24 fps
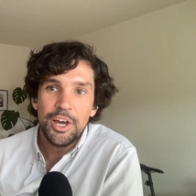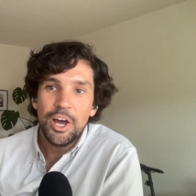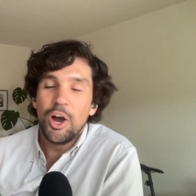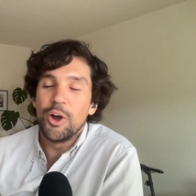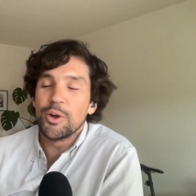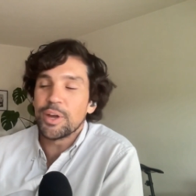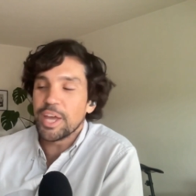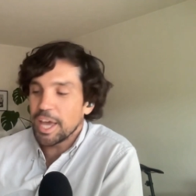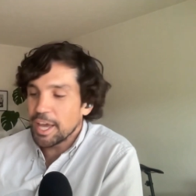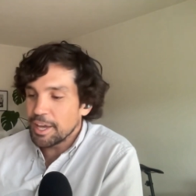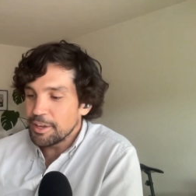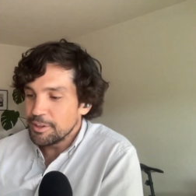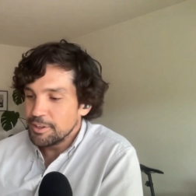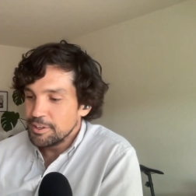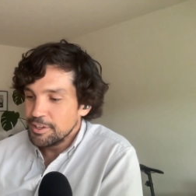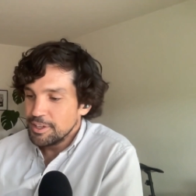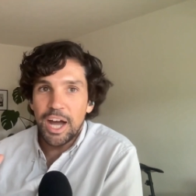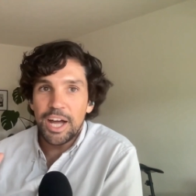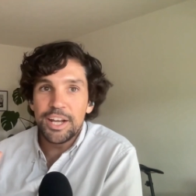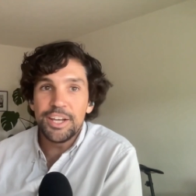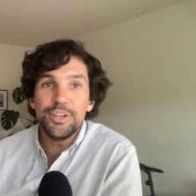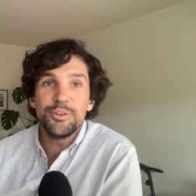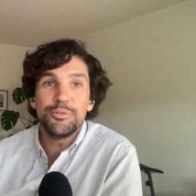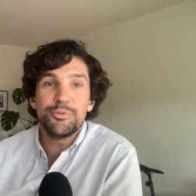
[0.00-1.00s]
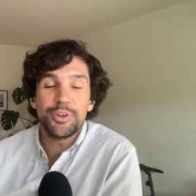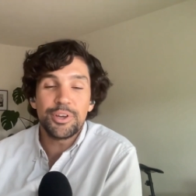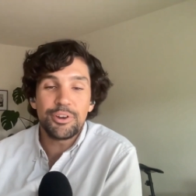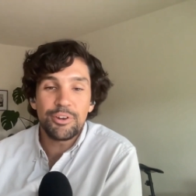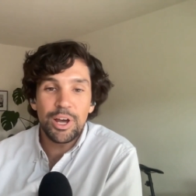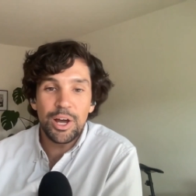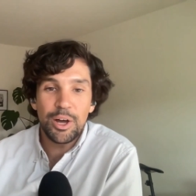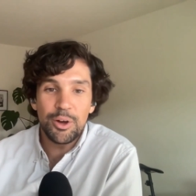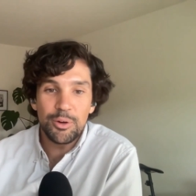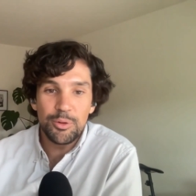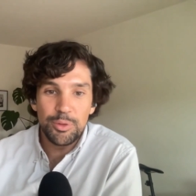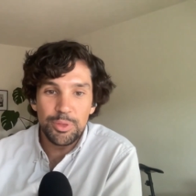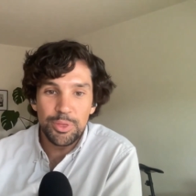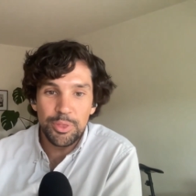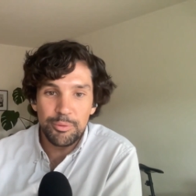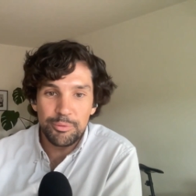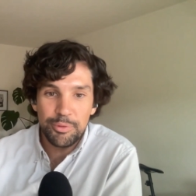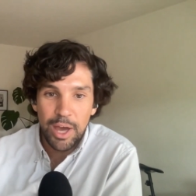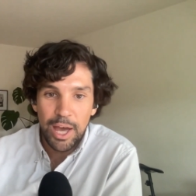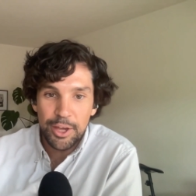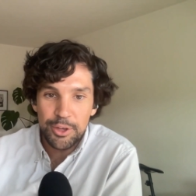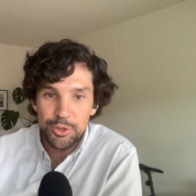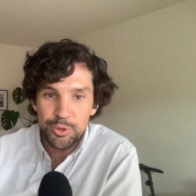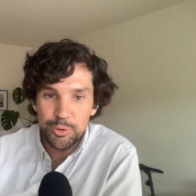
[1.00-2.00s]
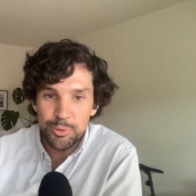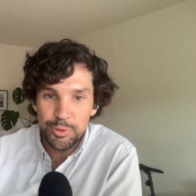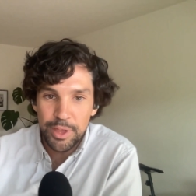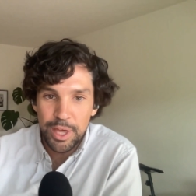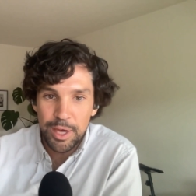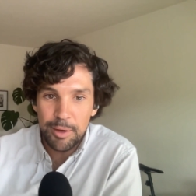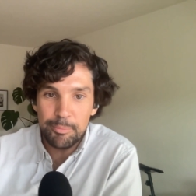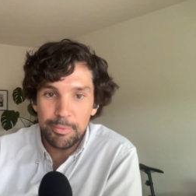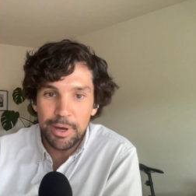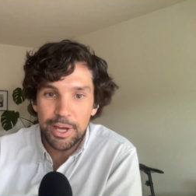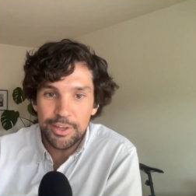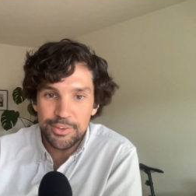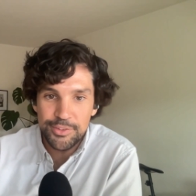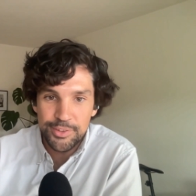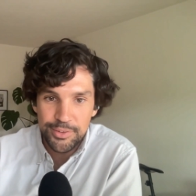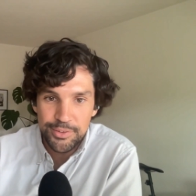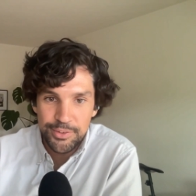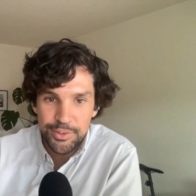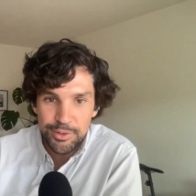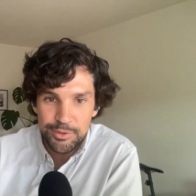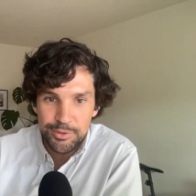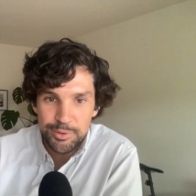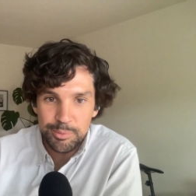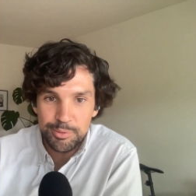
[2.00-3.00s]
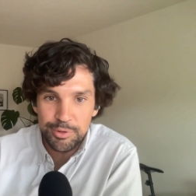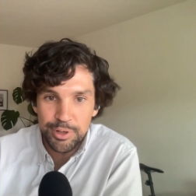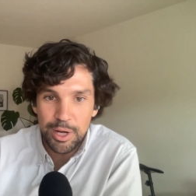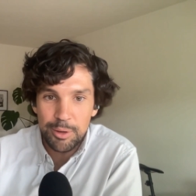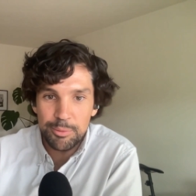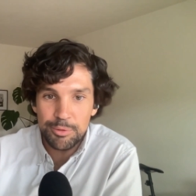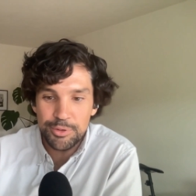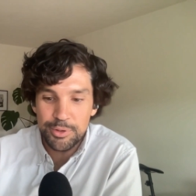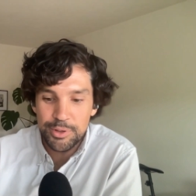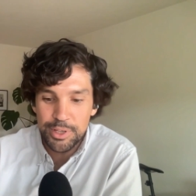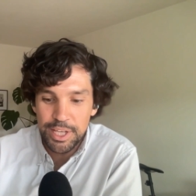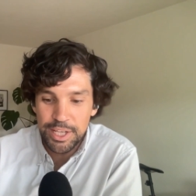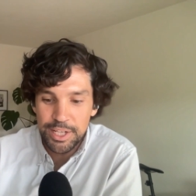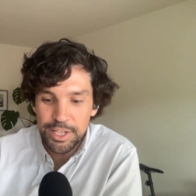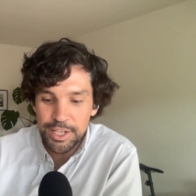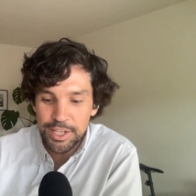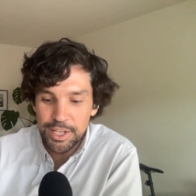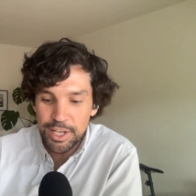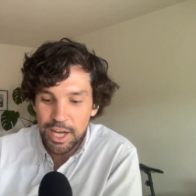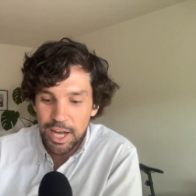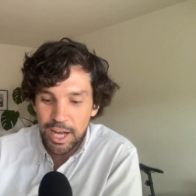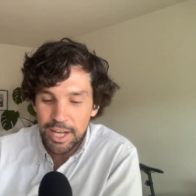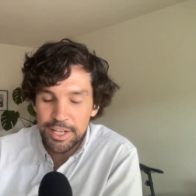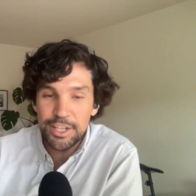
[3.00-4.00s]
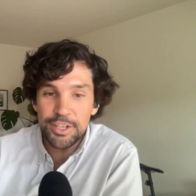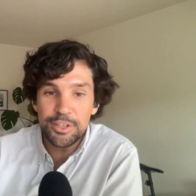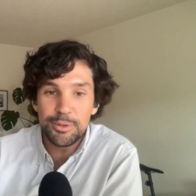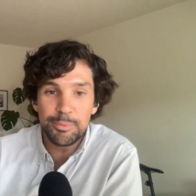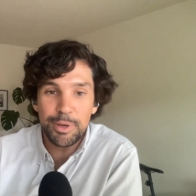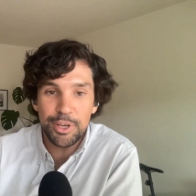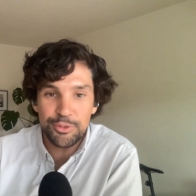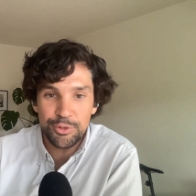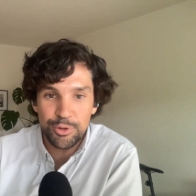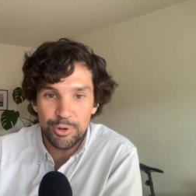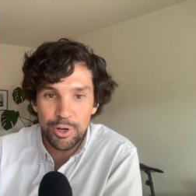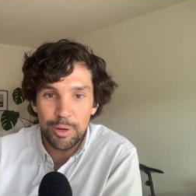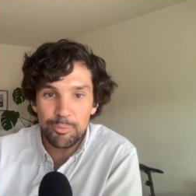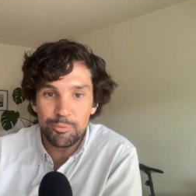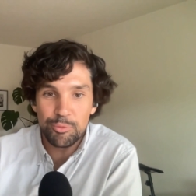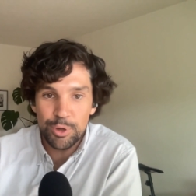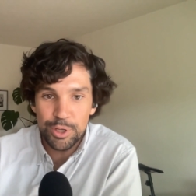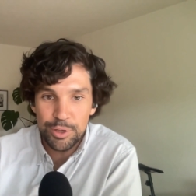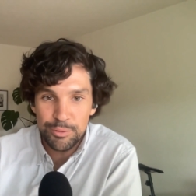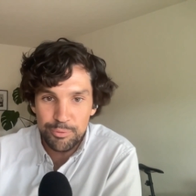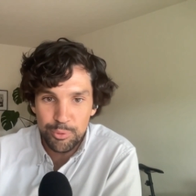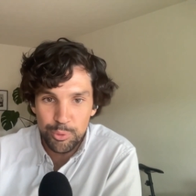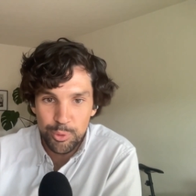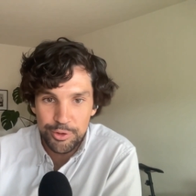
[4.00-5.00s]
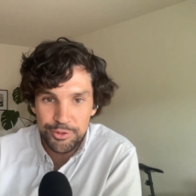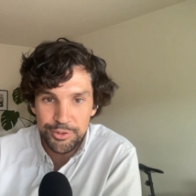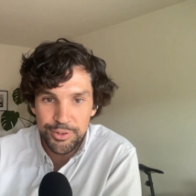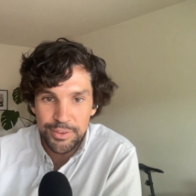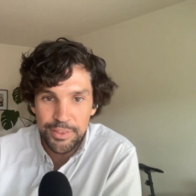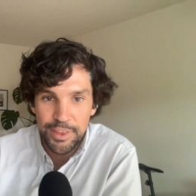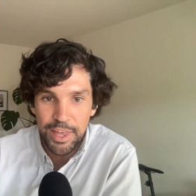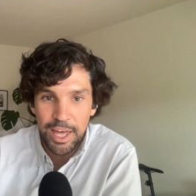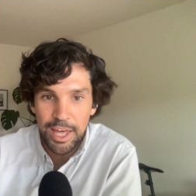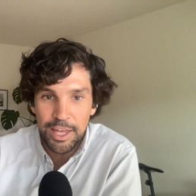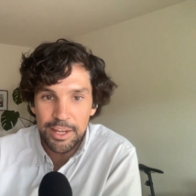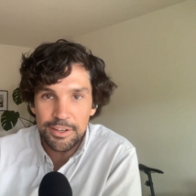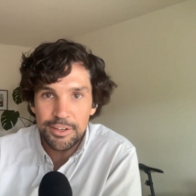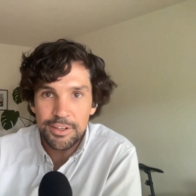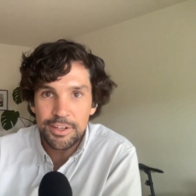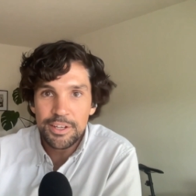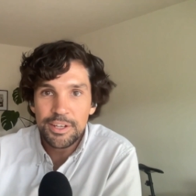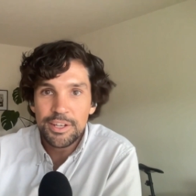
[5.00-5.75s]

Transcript: okay, I need to figure out the value that my existing subscribers are getting. I need to make sure I'm reinforcing that.